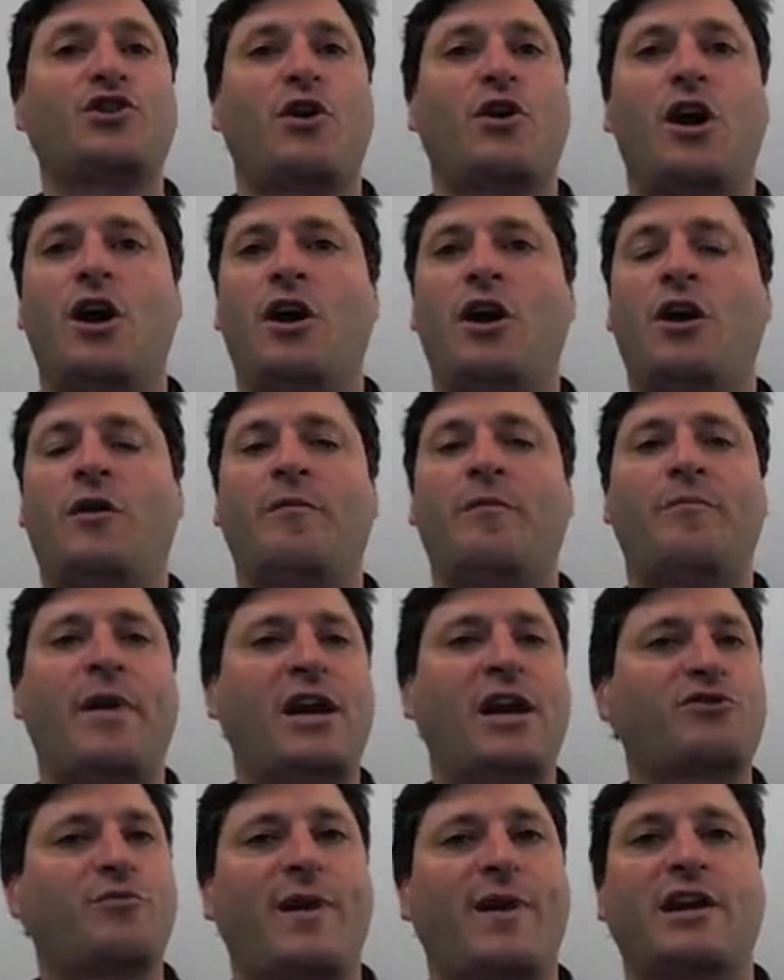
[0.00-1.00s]
are all
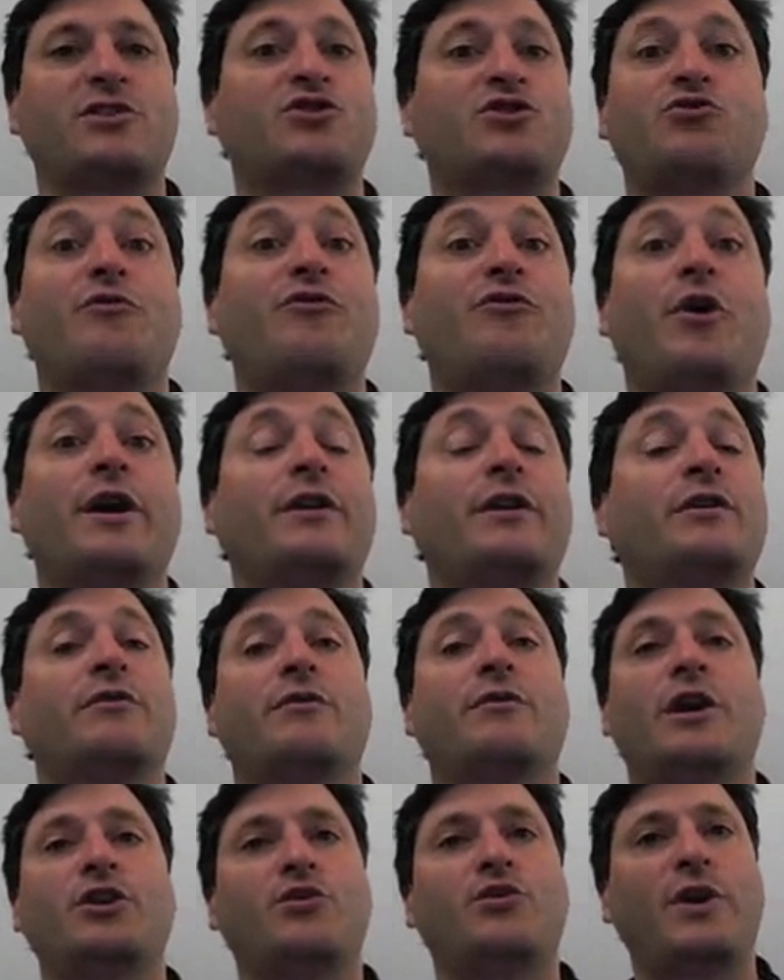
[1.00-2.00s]
password patterns to avoid,
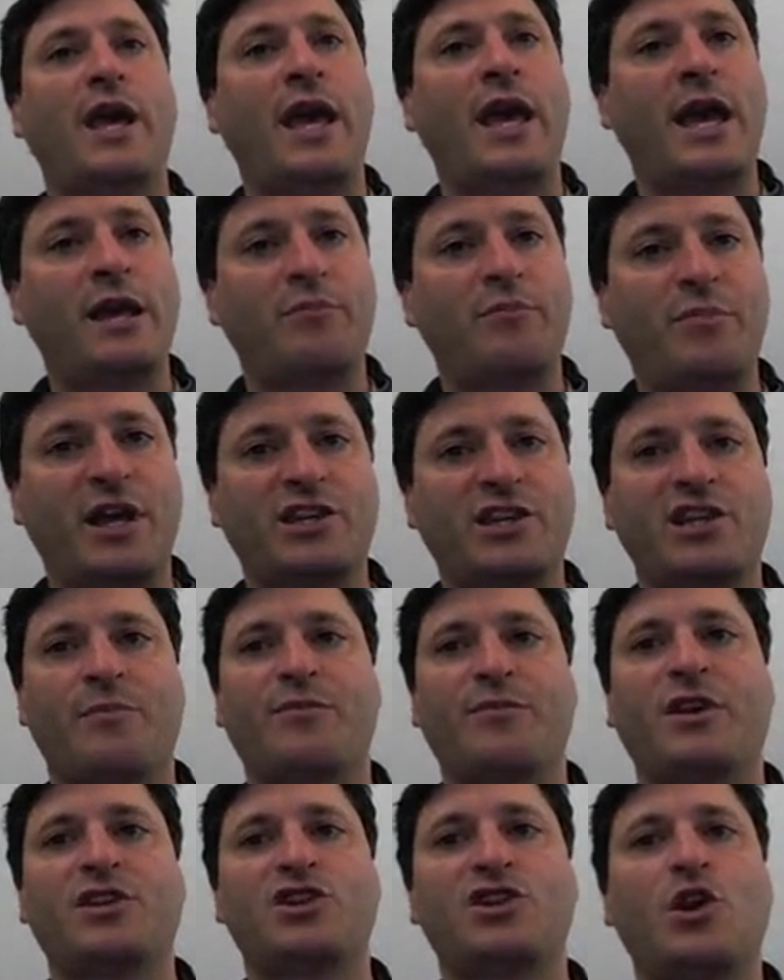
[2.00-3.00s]
right? You can't pick
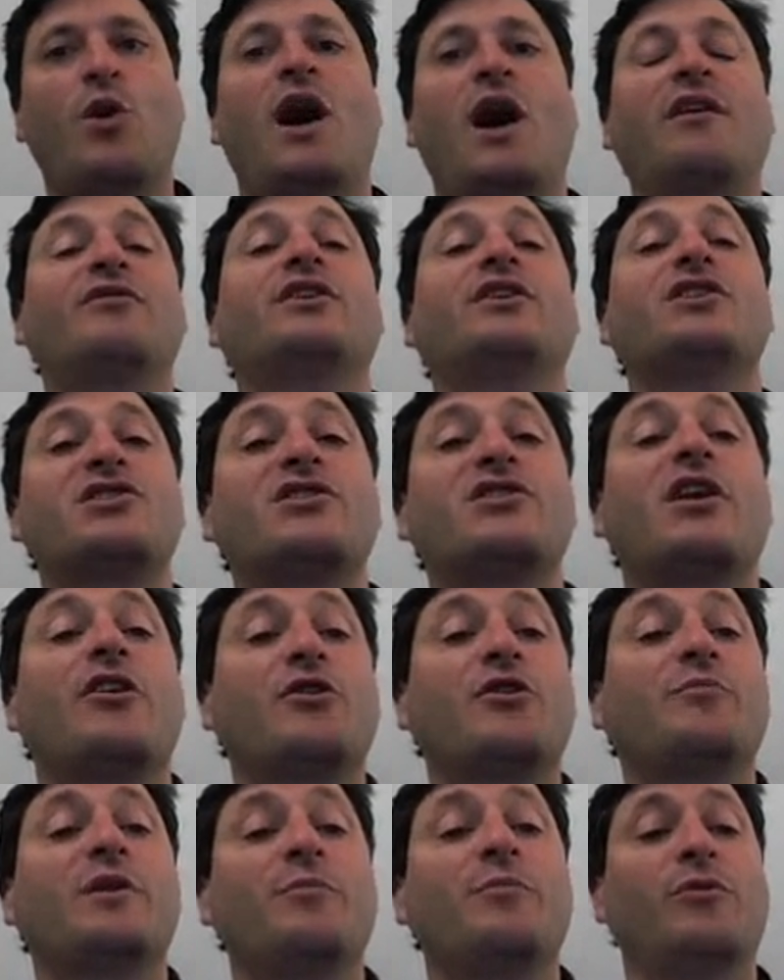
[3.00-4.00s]
something so obvious that
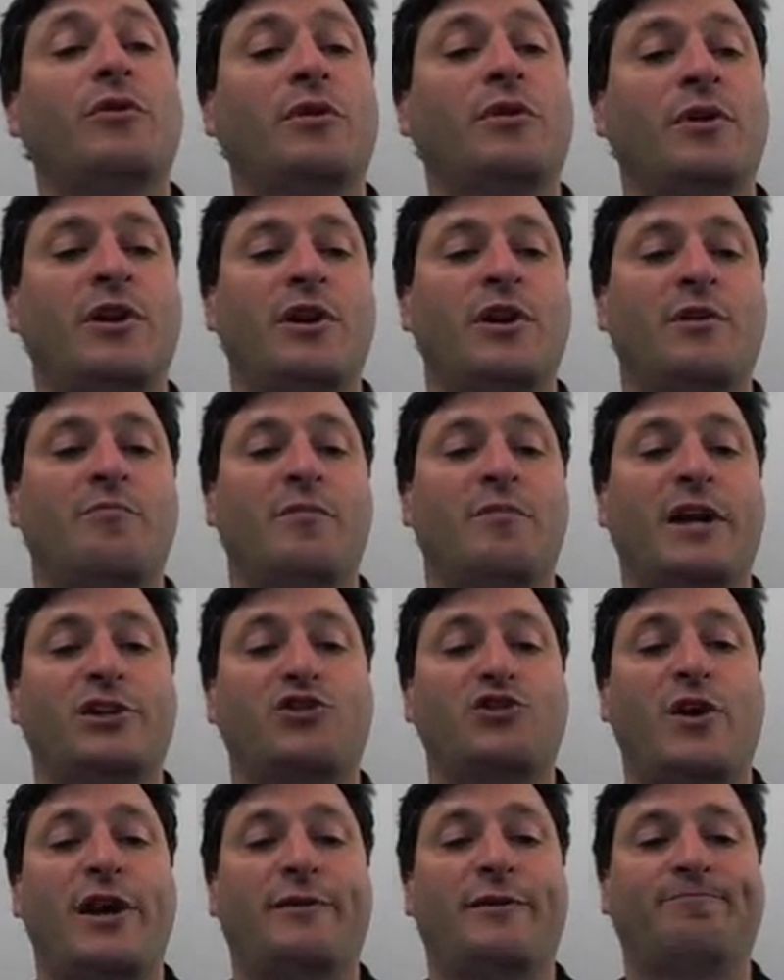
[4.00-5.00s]
other people might
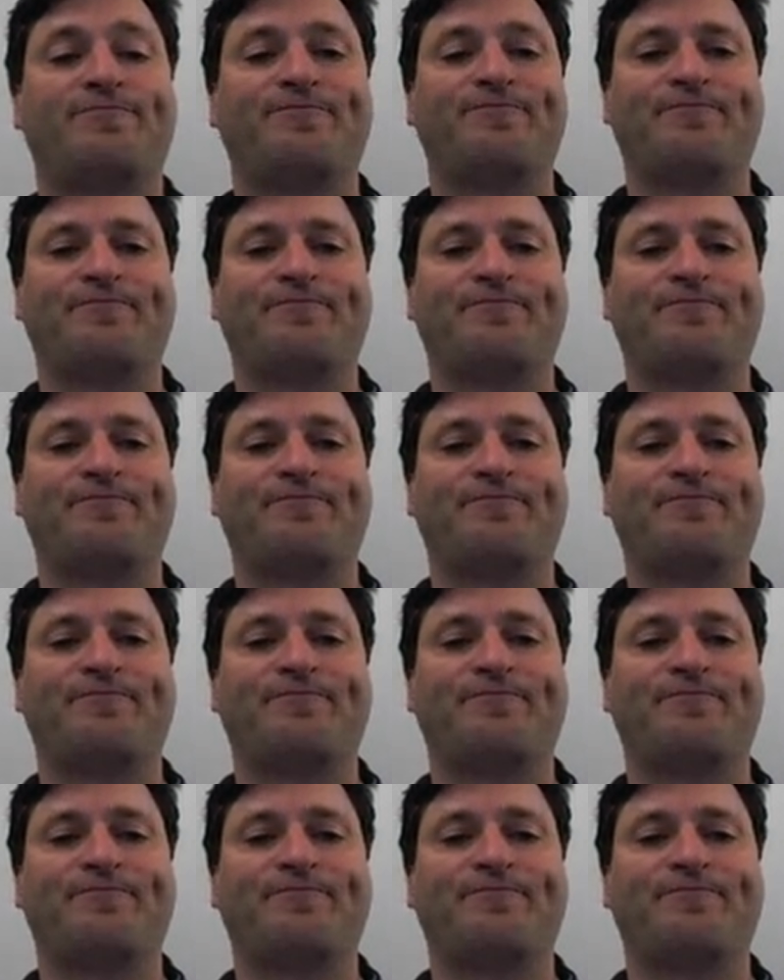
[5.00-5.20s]
try it.